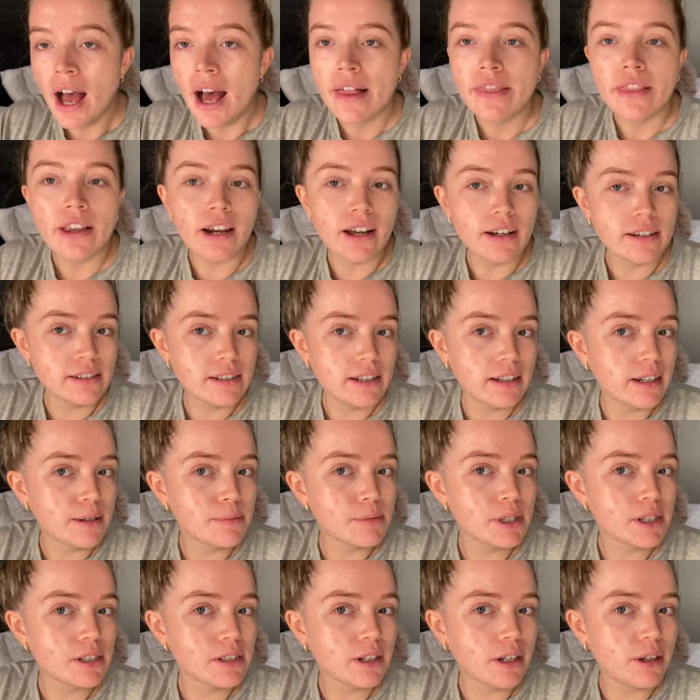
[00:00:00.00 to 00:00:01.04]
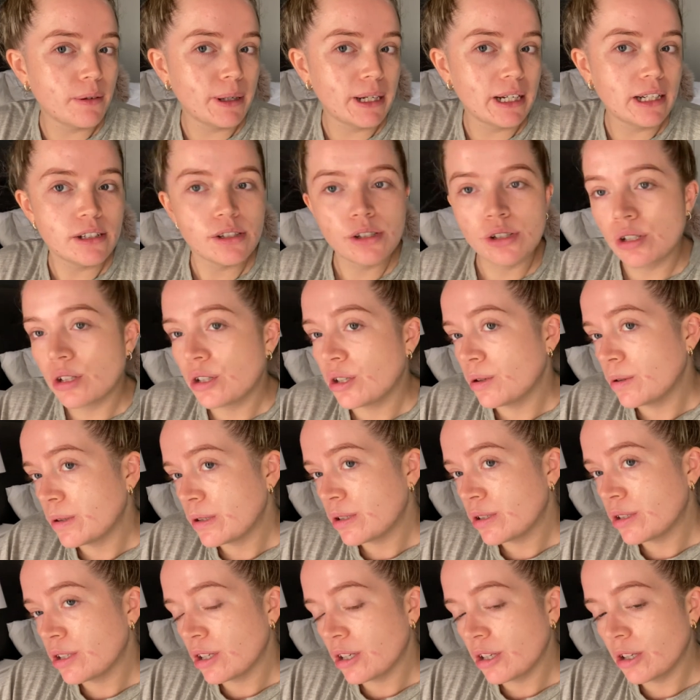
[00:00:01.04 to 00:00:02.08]
The last thing I'm just going to
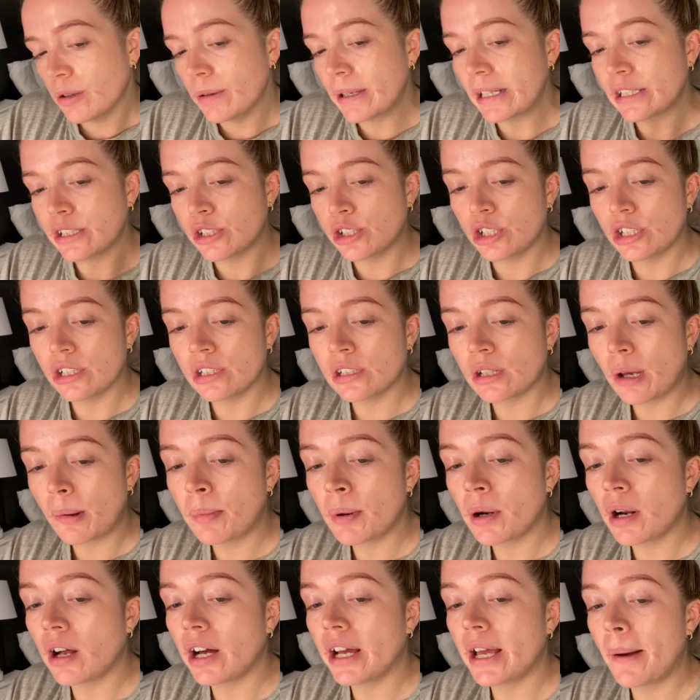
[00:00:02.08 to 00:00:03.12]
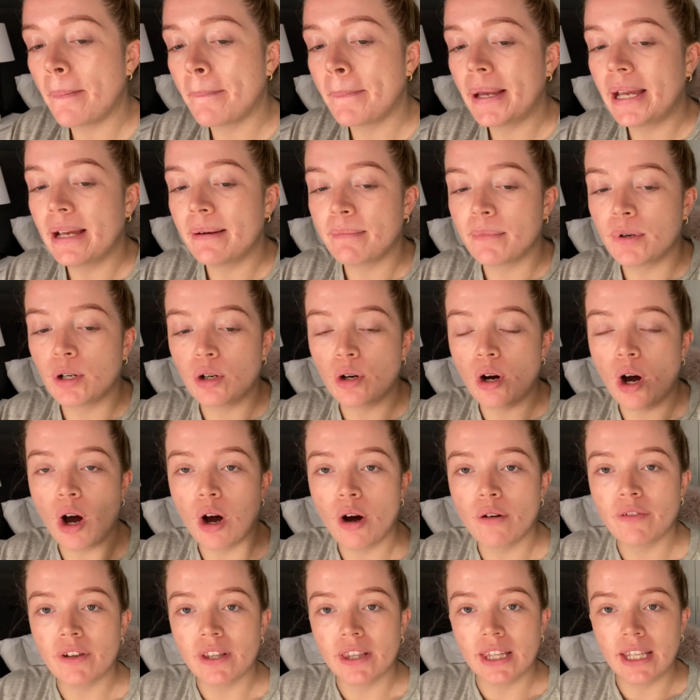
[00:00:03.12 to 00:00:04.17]
do is just apply a bit more
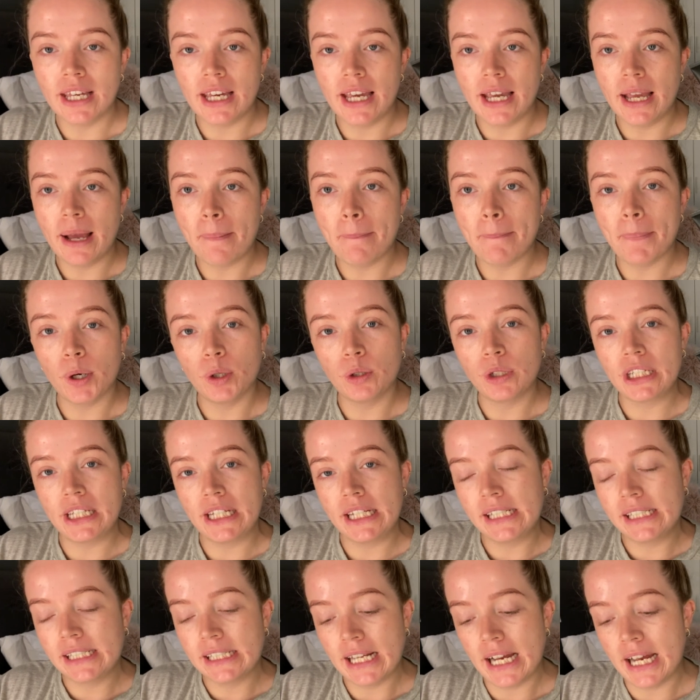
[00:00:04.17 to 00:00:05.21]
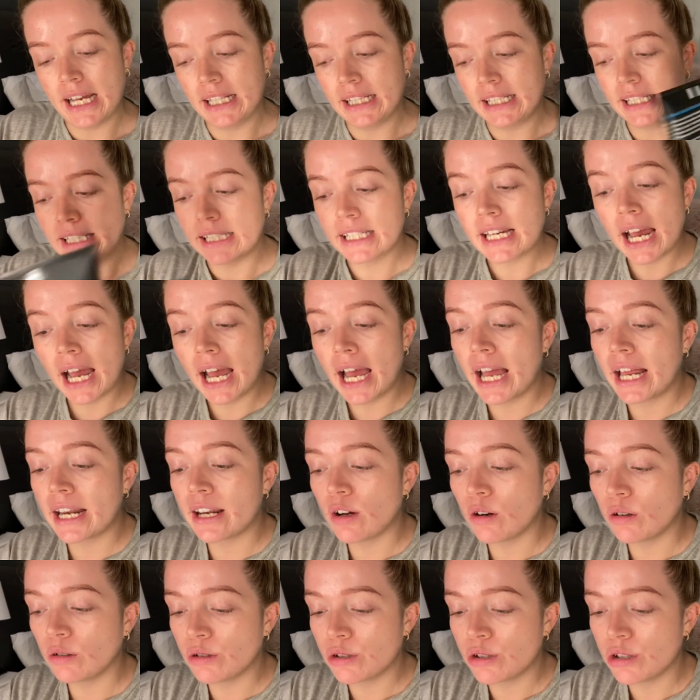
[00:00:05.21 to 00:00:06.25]
of the Bondi Sands tan
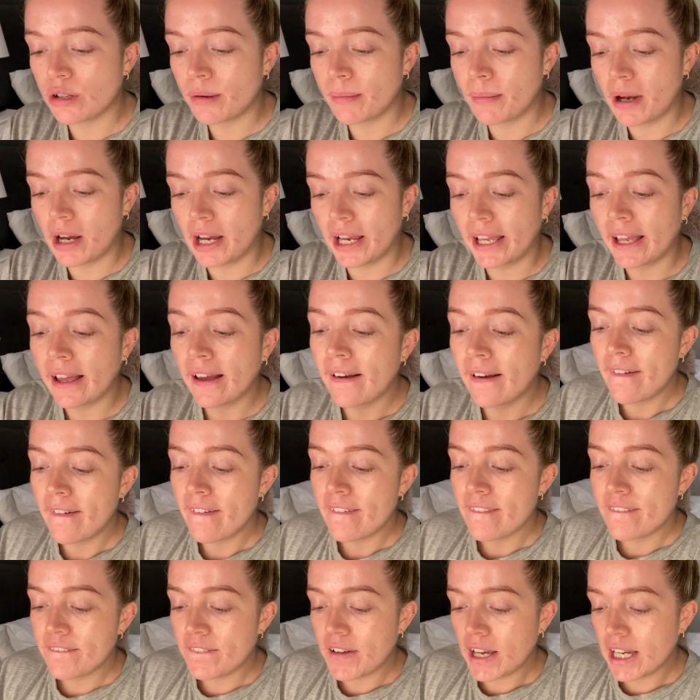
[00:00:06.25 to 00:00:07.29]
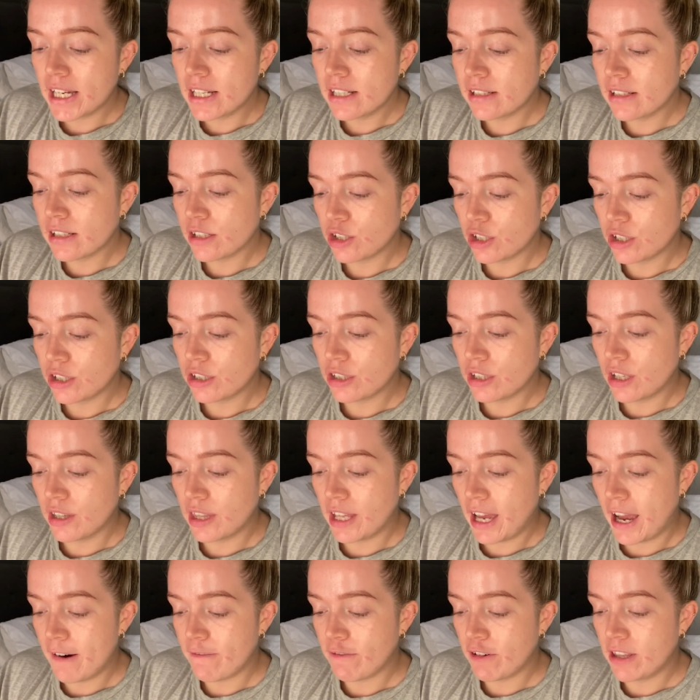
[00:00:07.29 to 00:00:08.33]
onto my face just so
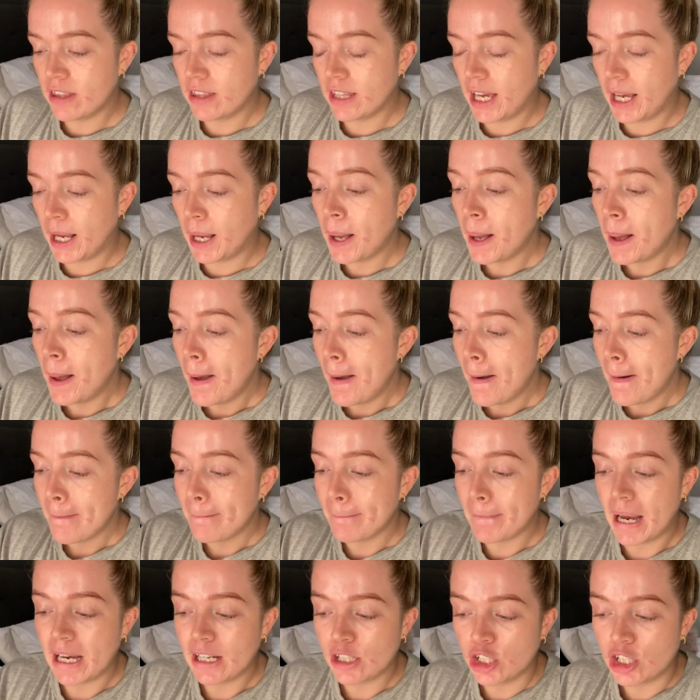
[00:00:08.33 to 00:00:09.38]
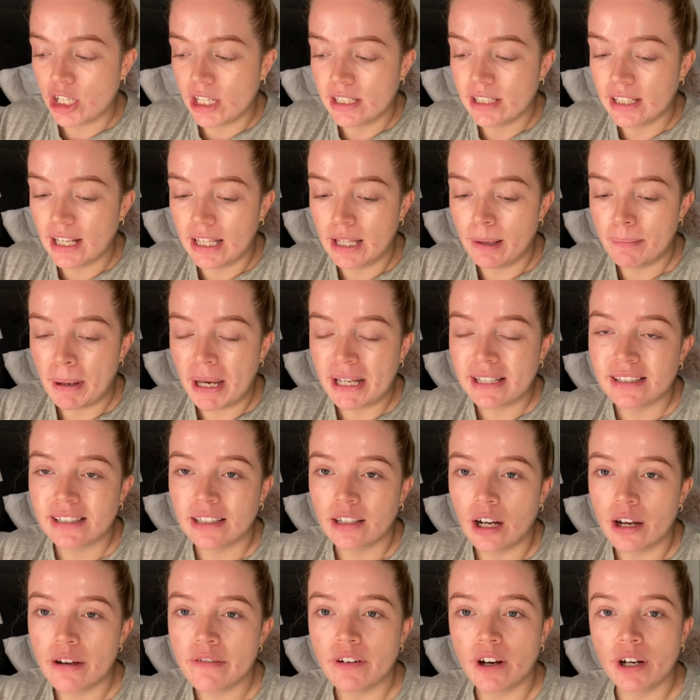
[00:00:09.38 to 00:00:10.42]
that everything matches and the best thing
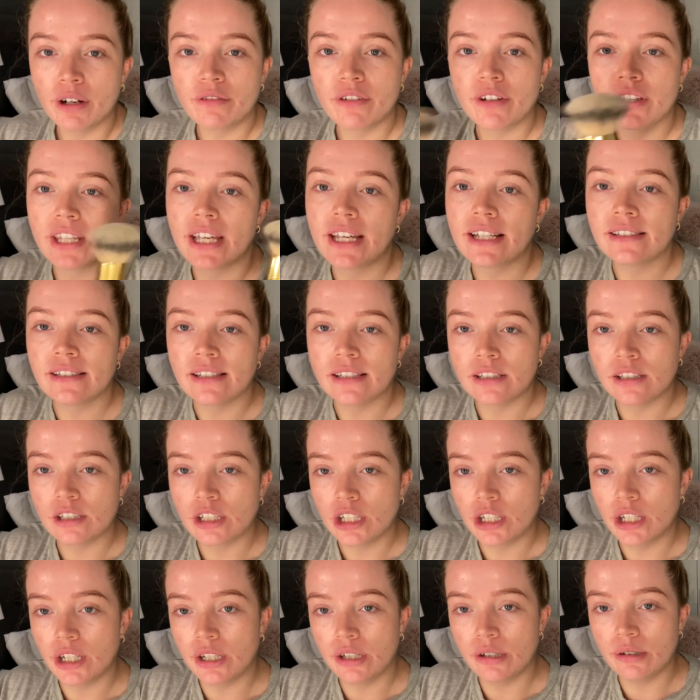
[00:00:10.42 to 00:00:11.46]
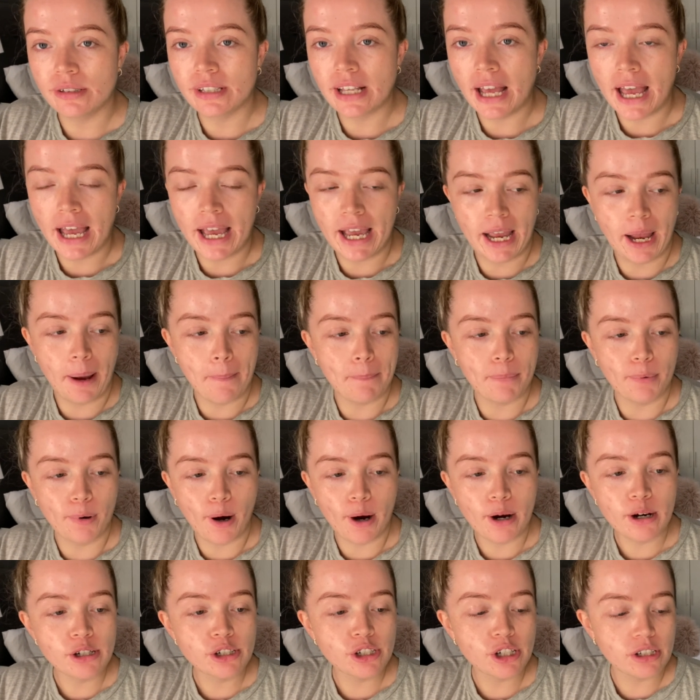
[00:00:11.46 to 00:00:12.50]
I find for this is to use a
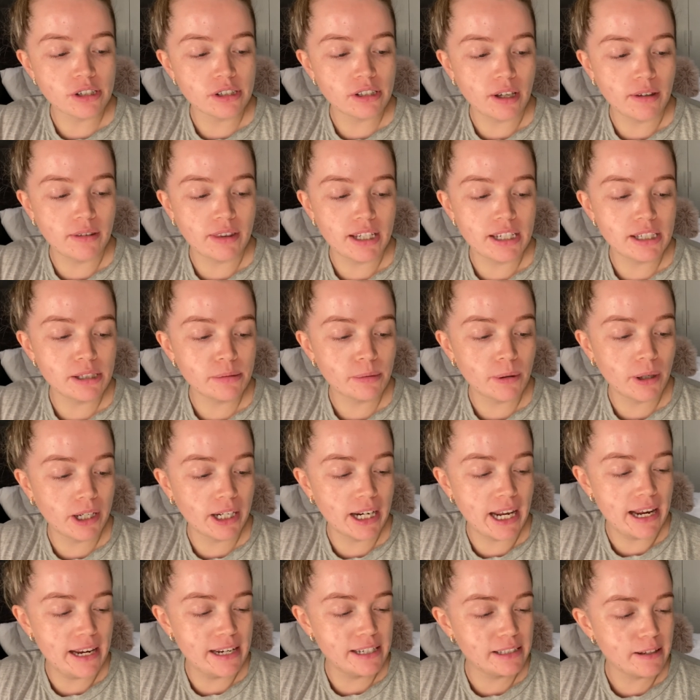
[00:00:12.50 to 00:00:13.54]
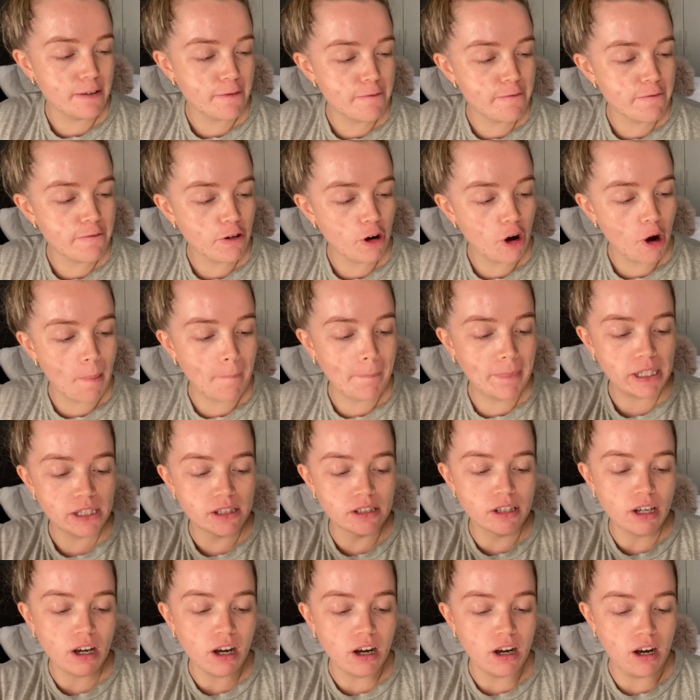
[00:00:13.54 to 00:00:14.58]
brush so this one is from
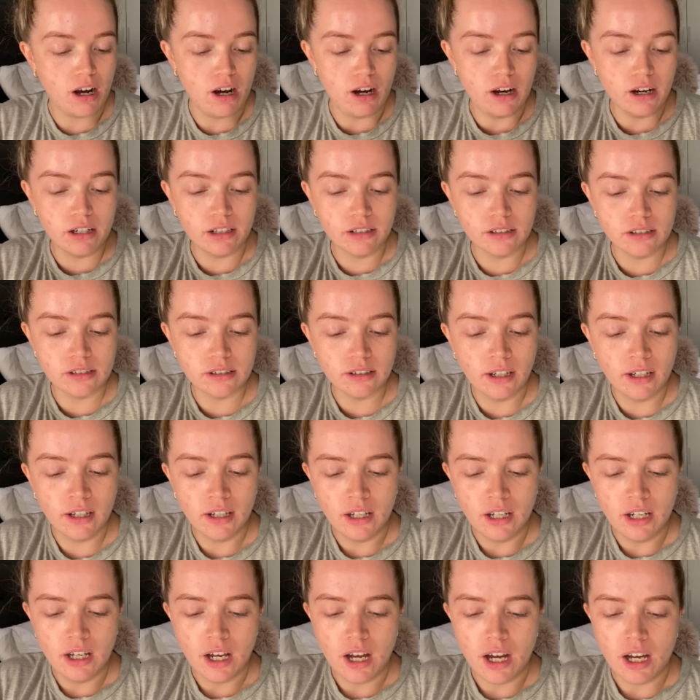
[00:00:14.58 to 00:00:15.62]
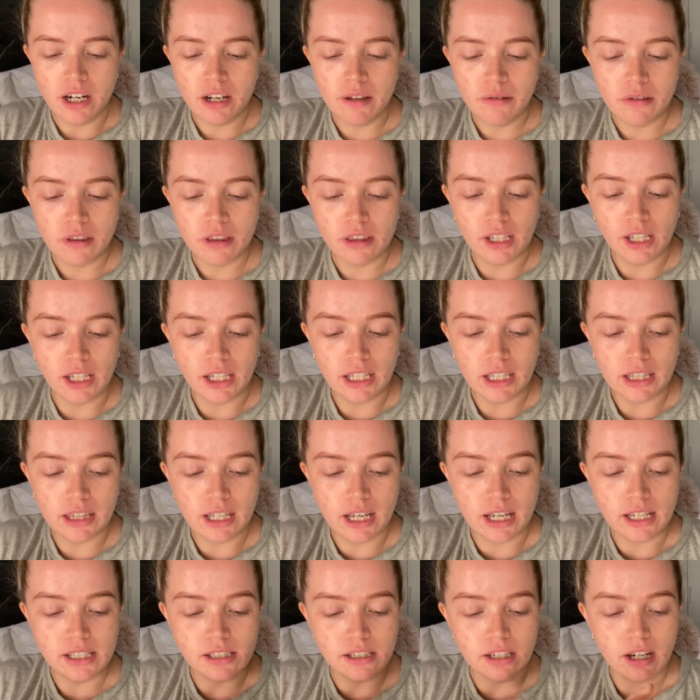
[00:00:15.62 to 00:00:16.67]
Tarte I don't think
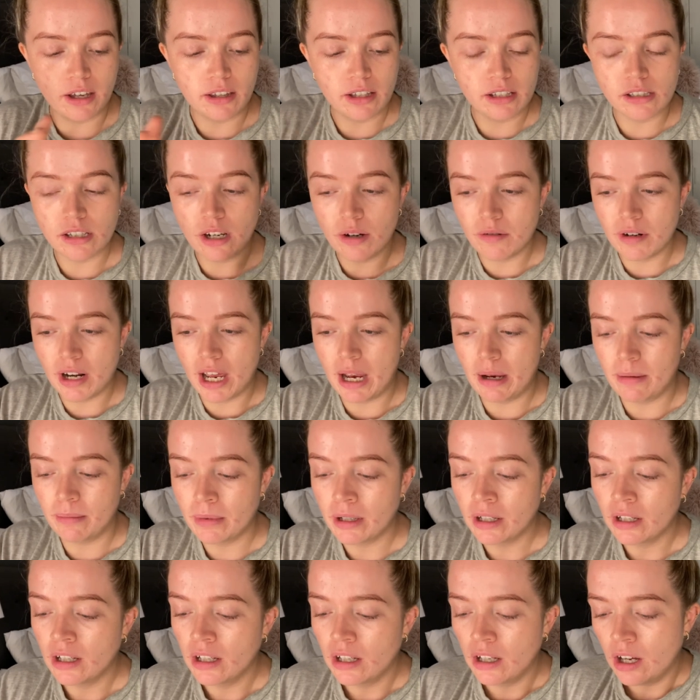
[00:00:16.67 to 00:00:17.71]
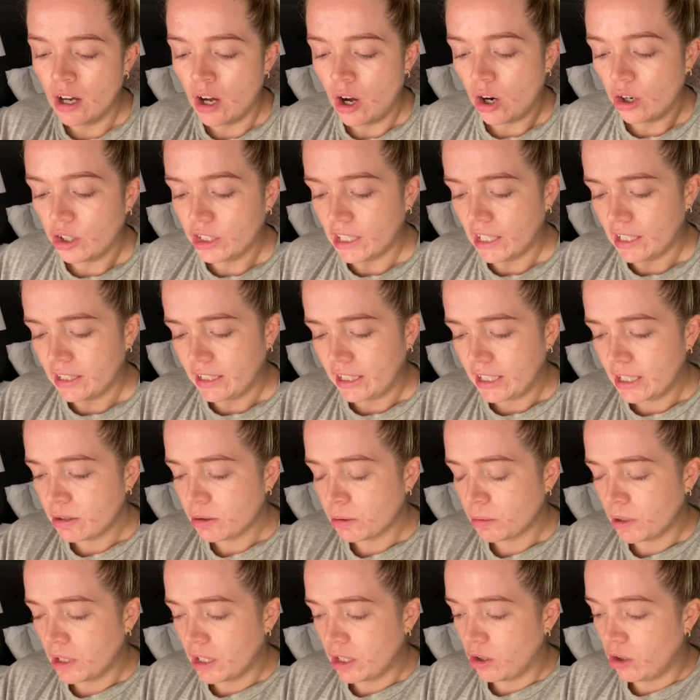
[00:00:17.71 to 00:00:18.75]
there's no there's no name on it I think it was
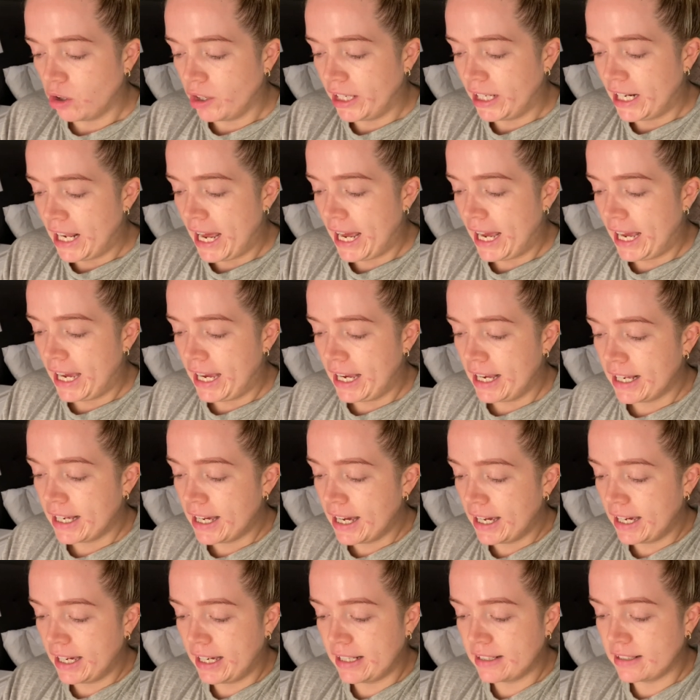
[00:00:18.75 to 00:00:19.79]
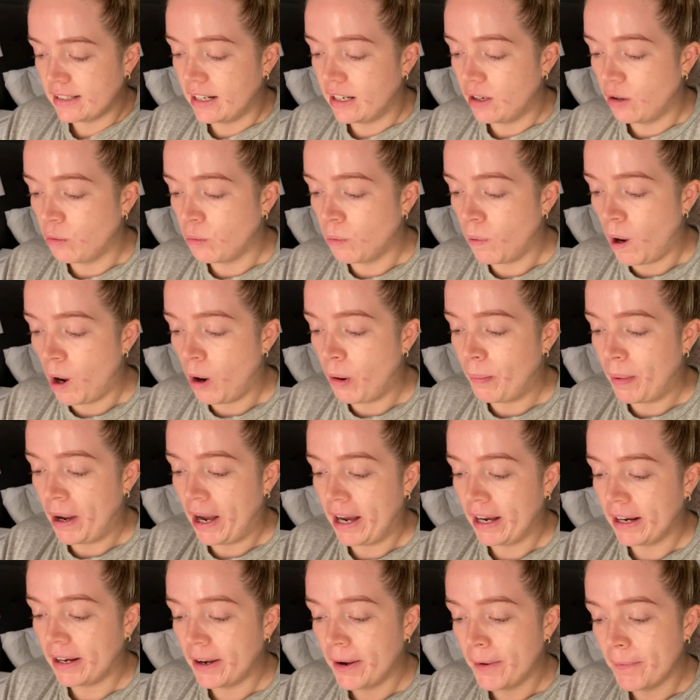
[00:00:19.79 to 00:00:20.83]
one I got in a kit a little while
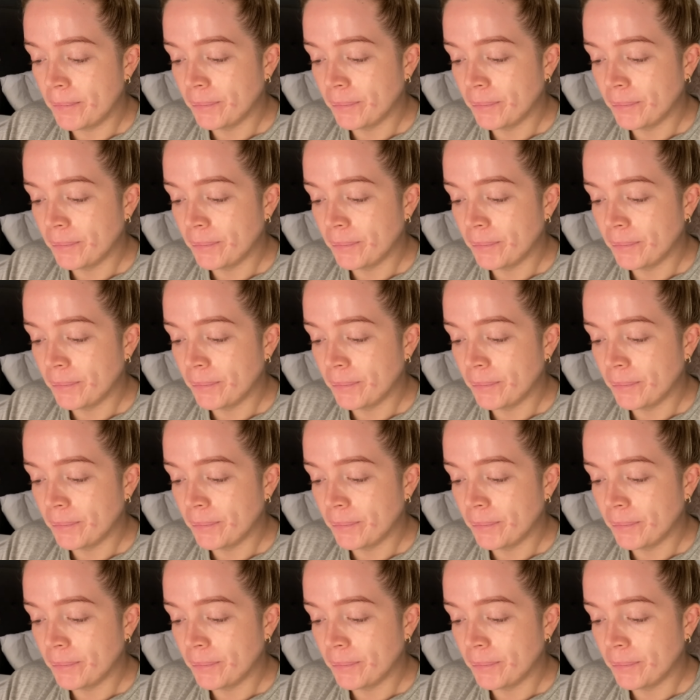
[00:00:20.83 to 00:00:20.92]
back